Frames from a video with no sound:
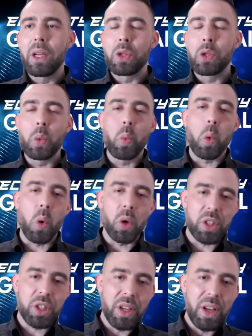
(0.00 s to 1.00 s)

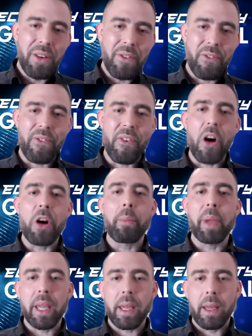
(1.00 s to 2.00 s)
towards
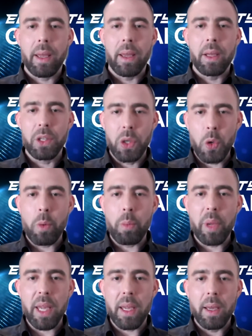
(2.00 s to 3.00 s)
farming
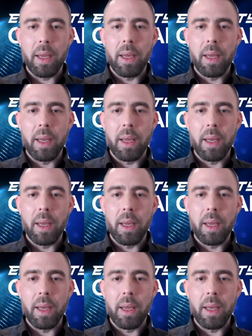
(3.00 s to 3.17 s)
UME